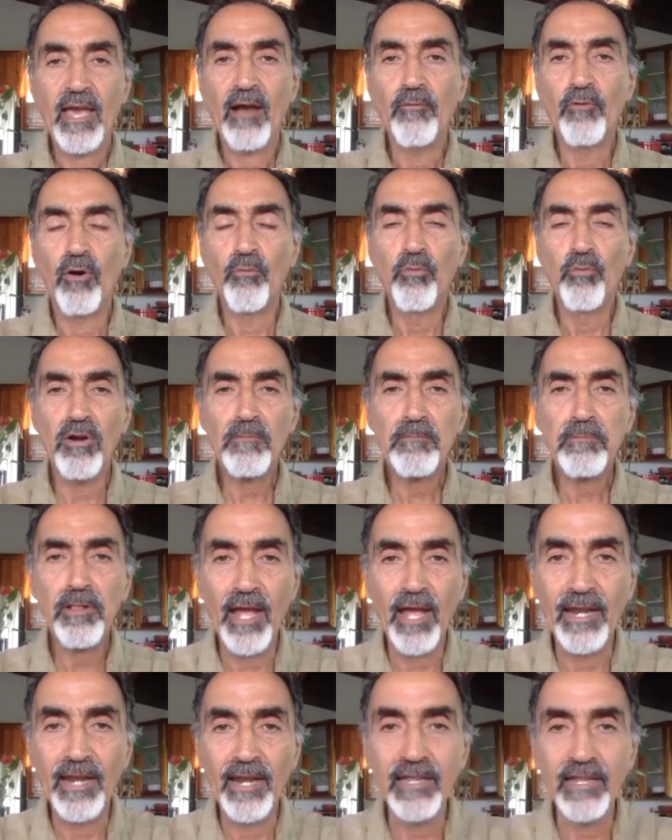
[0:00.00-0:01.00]
we're
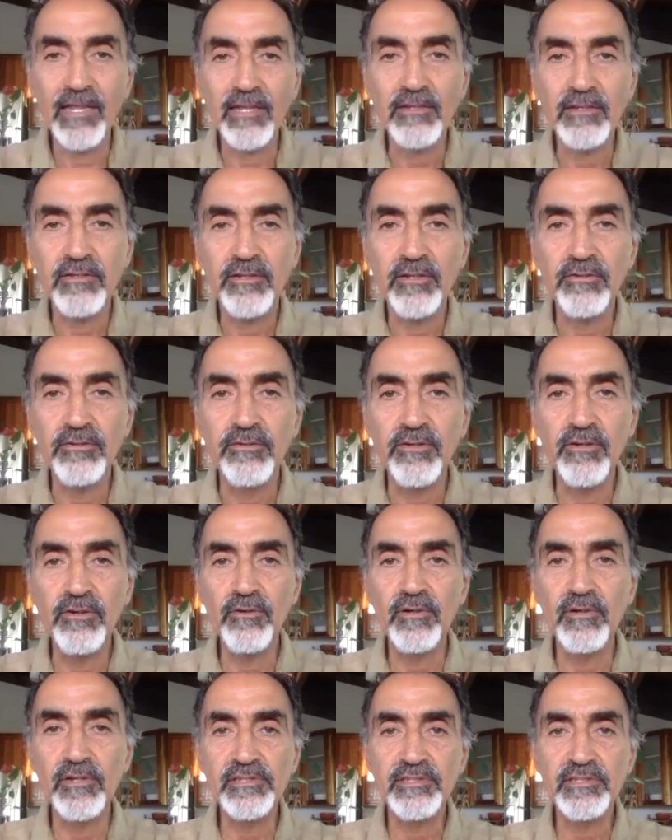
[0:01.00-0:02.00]
planning to do
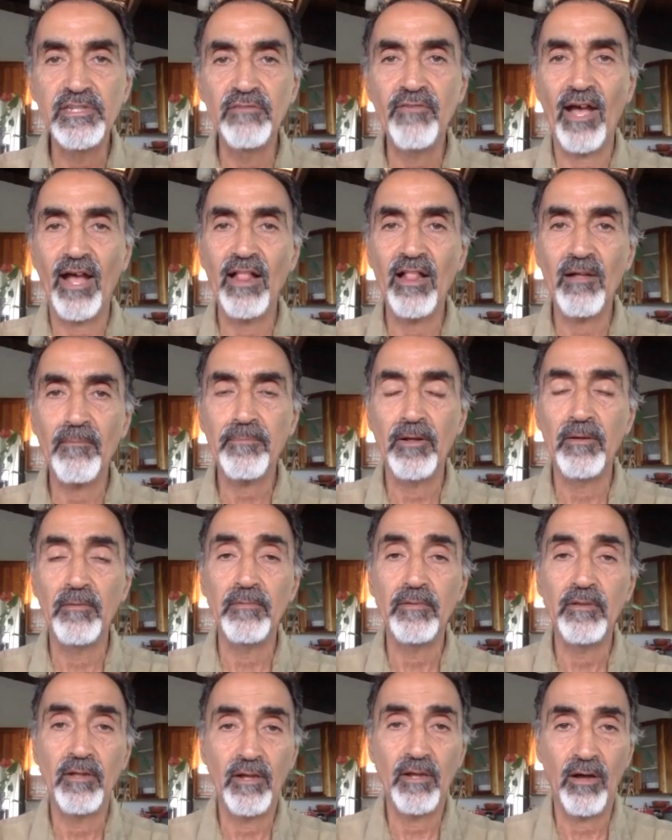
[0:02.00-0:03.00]
is develop a,
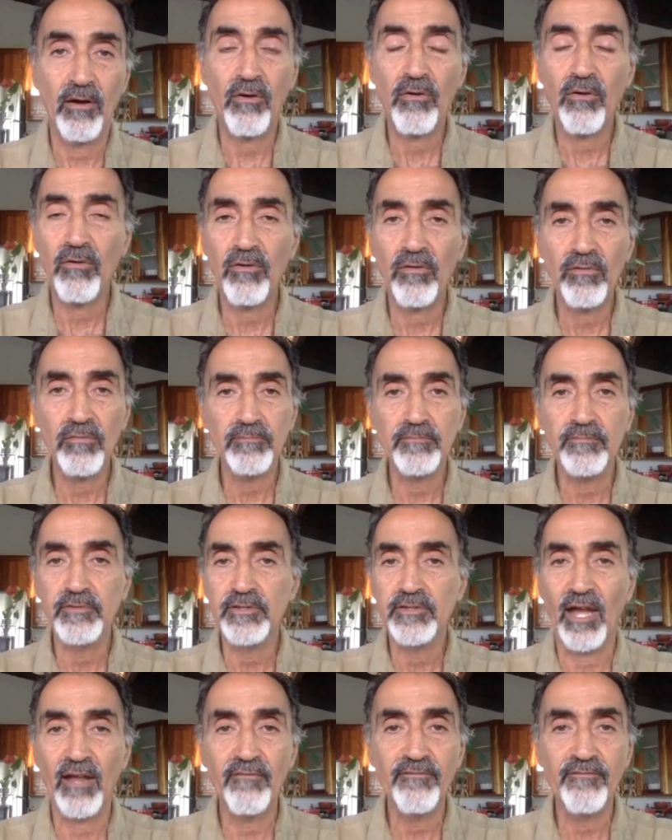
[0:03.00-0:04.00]
a whole
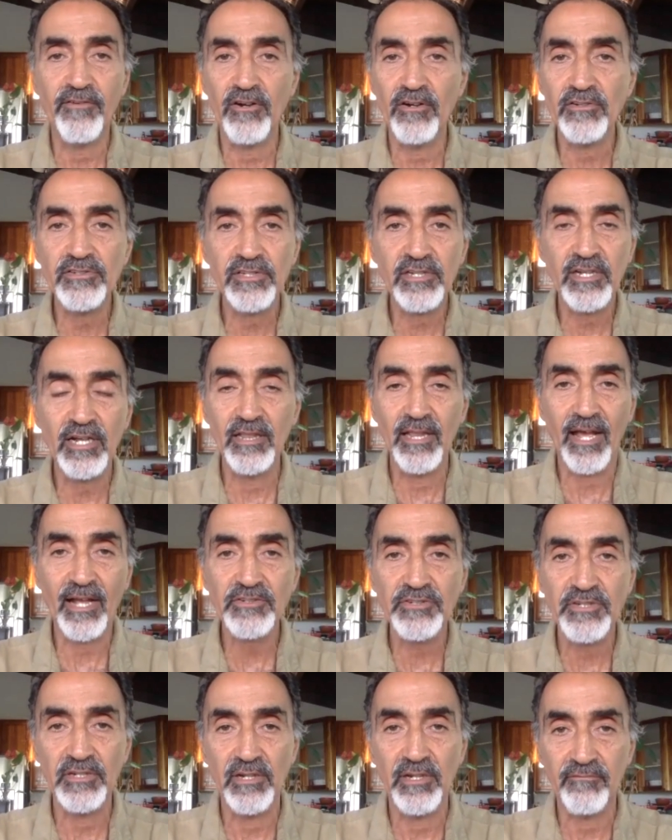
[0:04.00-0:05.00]
diverse
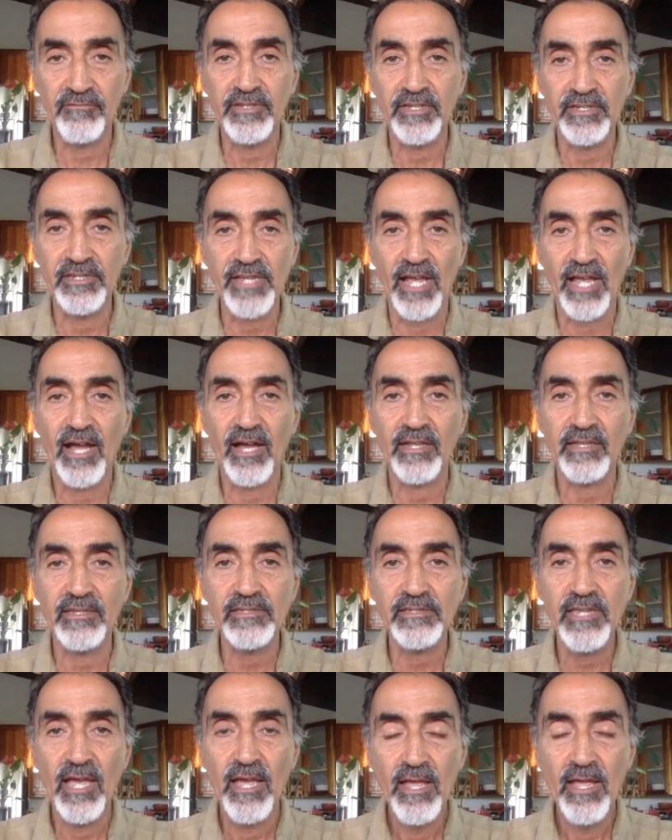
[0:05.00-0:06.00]
collection of designs
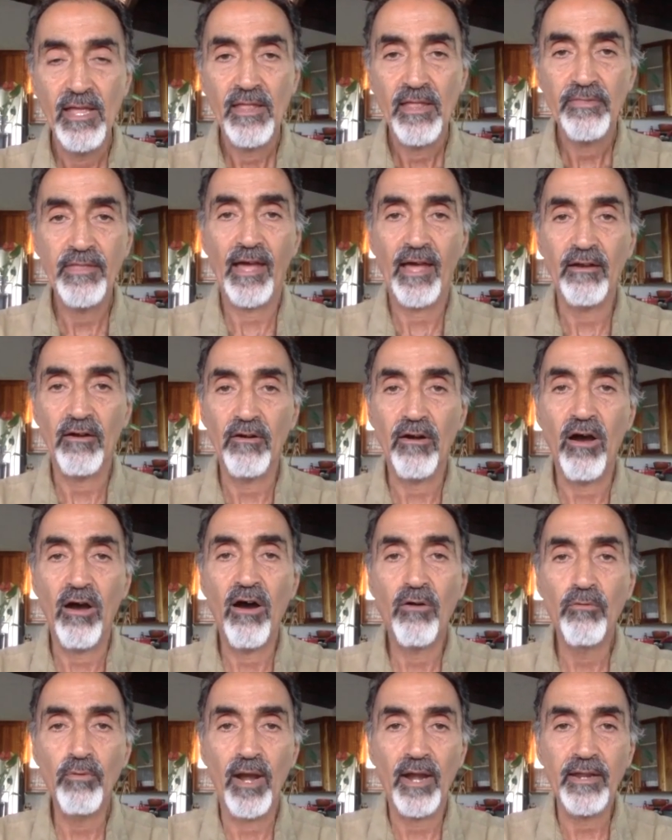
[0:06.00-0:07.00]
that are
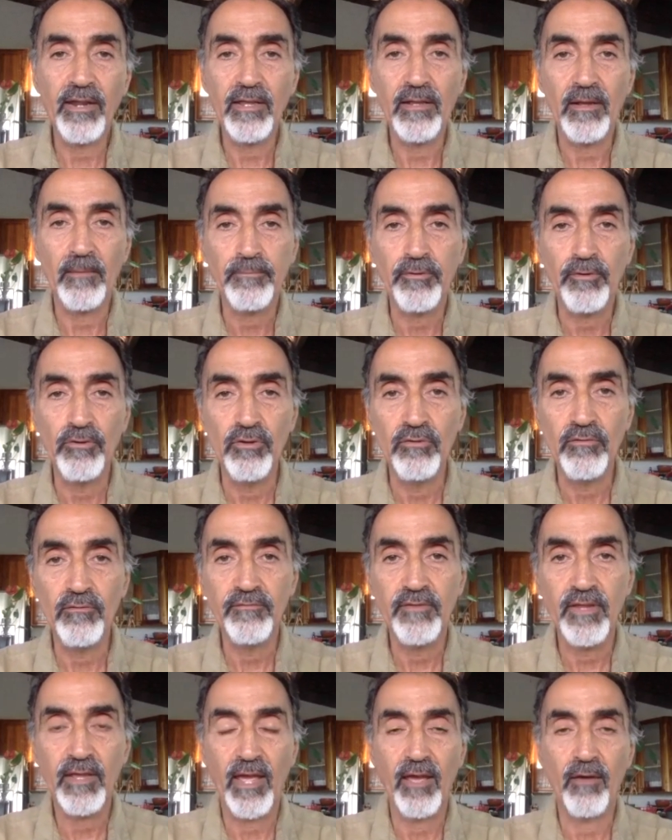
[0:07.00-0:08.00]
already approved
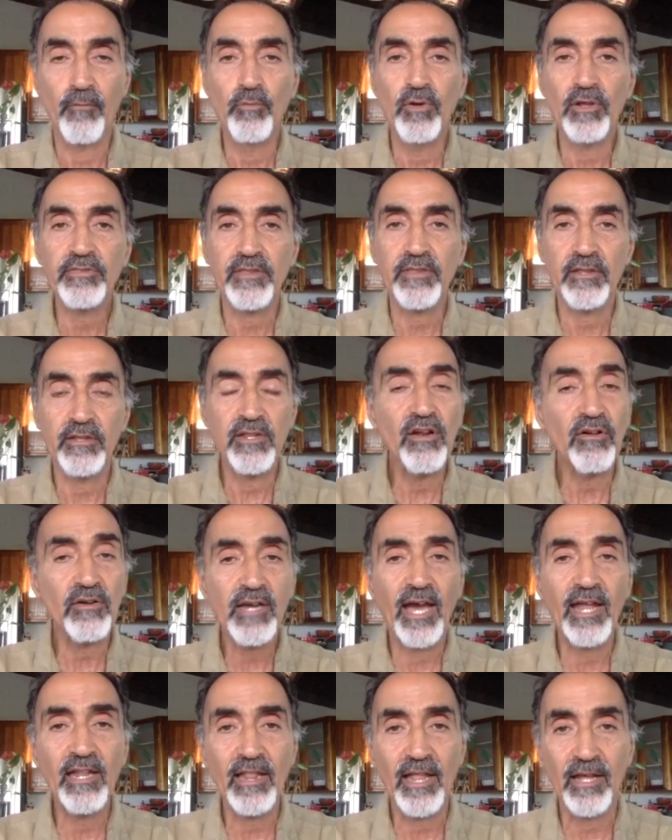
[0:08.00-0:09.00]
and with, you know,
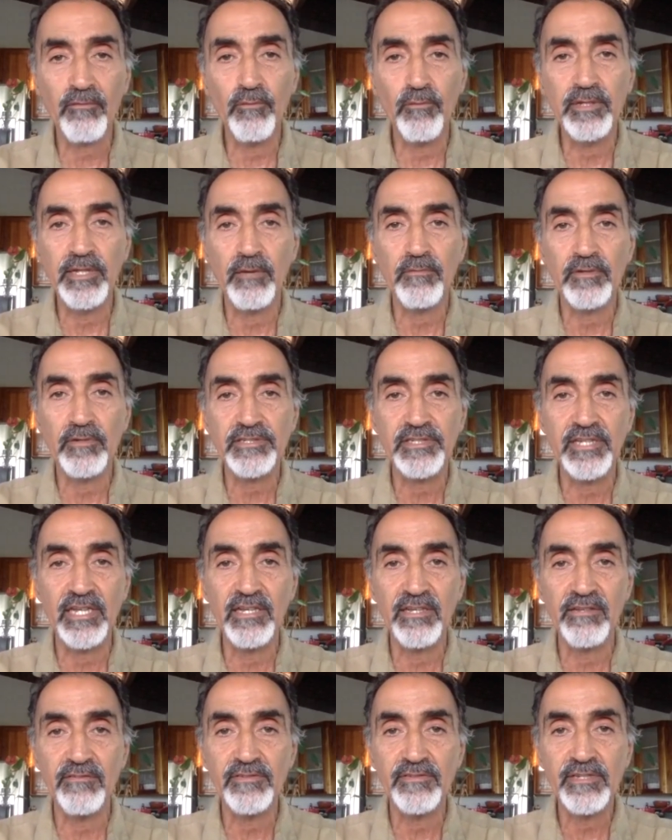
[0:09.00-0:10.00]
kind of like we did with
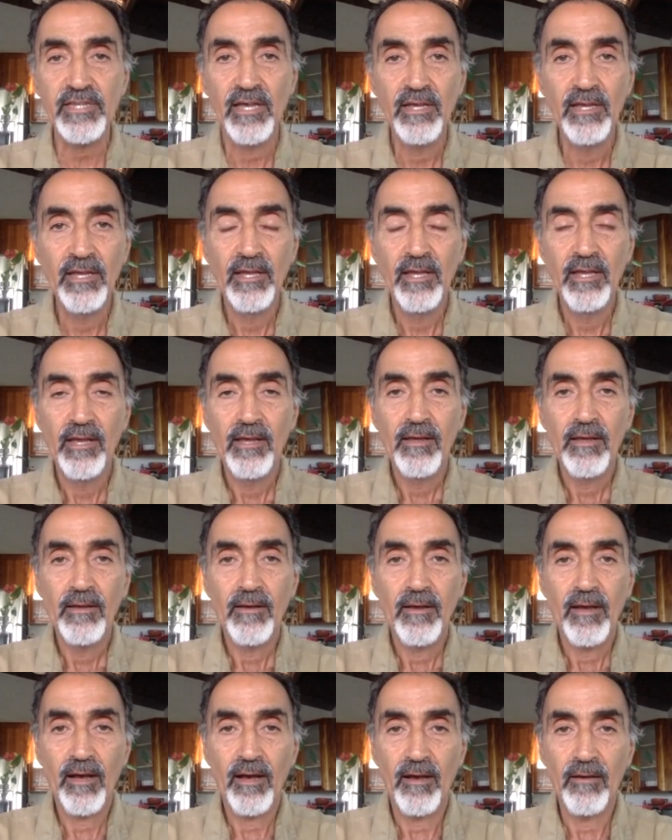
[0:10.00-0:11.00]
Steve's,
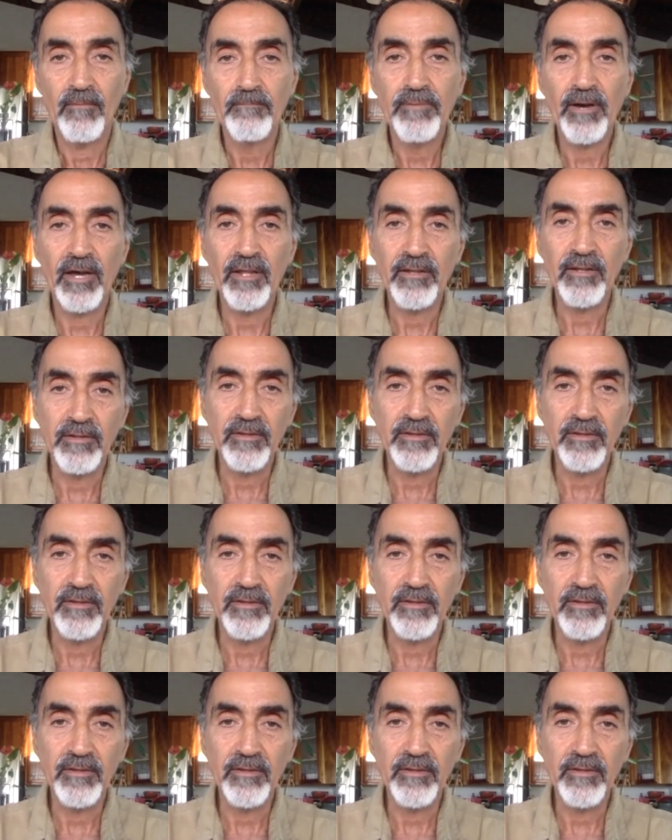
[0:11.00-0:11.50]
um, but mm -hmm.